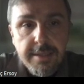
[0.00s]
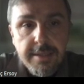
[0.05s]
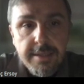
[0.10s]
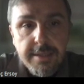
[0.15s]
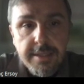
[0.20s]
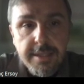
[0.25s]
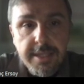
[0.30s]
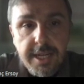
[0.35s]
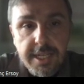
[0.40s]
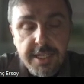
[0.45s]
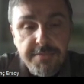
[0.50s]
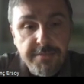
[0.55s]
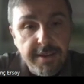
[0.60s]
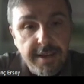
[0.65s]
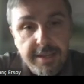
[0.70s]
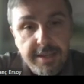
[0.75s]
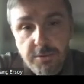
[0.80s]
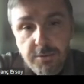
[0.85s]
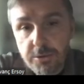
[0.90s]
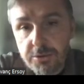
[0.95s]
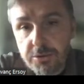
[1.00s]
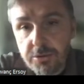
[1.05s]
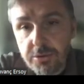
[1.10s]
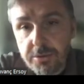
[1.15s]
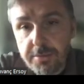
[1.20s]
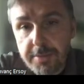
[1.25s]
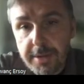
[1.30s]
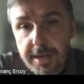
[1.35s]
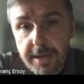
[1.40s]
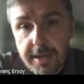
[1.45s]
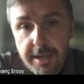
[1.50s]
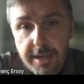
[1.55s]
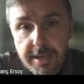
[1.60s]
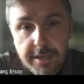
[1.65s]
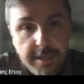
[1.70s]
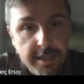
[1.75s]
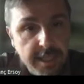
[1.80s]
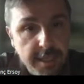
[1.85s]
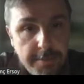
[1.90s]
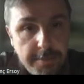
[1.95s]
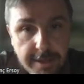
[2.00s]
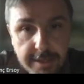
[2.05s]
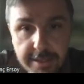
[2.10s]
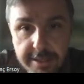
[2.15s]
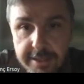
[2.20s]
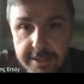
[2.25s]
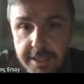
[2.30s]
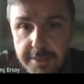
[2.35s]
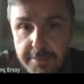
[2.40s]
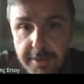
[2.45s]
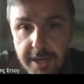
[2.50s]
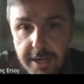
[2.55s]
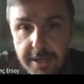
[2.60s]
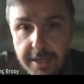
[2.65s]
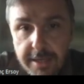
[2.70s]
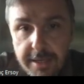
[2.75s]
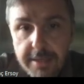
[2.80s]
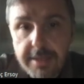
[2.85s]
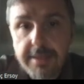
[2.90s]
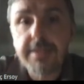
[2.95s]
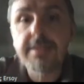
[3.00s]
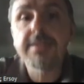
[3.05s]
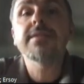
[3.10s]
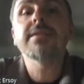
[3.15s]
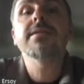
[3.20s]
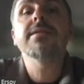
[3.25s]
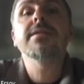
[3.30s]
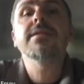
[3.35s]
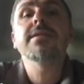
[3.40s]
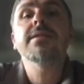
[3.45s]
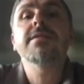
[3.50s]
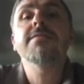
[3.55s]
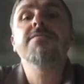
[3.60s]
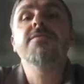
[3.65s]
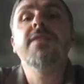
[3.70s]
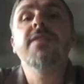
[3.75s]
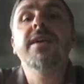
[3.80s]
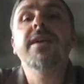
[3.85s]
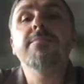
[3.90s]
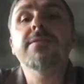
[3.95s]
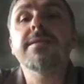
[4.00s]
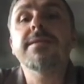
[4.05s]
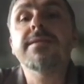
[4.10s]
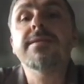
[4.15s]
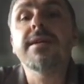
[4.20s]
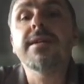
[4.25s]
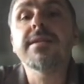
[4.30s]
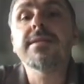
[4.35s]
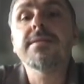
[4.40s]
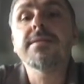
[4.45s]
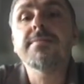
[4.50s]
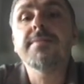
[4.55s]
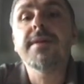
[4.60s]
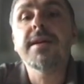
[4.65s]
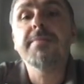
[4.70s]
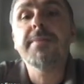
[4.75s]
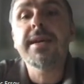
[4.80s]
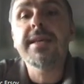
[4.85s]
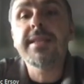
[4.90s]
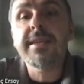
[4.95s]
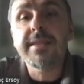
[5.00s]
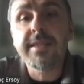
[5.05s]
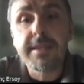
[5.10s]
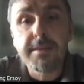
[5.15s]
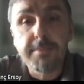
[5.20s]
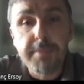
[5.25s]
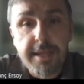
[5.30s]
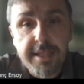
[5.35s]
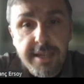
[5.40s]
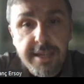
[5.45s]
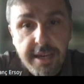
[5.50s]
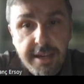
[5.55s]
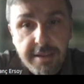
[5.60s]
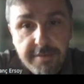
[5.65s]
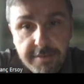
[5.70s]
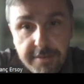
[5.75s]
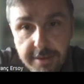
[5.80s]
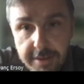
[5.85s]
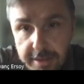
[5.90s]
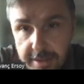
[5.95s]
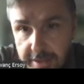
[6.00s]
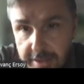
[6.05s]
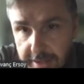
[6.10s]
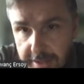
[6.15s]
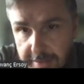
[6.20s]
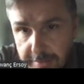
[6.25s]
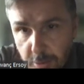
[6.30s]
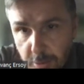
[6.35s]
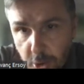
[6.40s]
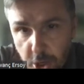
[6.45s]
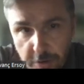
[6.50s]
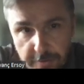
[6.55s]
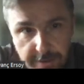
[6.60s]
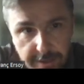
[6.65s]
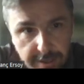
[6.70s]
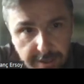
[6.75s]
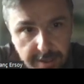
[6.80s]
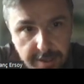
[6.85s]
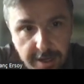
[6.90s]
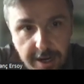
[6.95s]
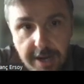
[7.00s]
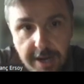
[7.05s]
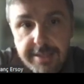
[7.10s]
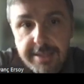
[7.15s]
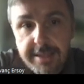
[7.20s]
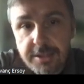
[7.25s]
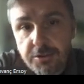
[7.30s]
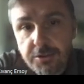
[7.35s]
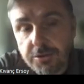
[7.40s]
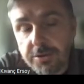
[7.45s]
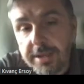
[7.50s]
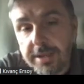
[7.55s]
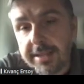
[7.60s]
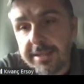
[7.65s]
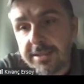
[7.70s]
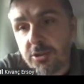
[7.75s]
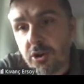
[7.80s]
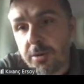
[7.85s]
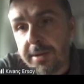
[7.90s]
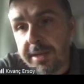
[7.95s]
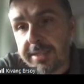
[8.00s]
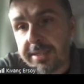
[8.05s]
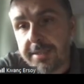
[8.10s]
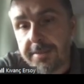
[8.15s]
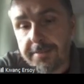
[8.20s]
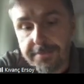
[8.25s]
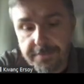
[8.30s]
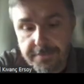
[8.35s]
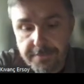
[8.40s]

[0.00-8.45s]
classified also independently by the famous result by Belyaev, Borovic, Hartley, Schut, and Thomas.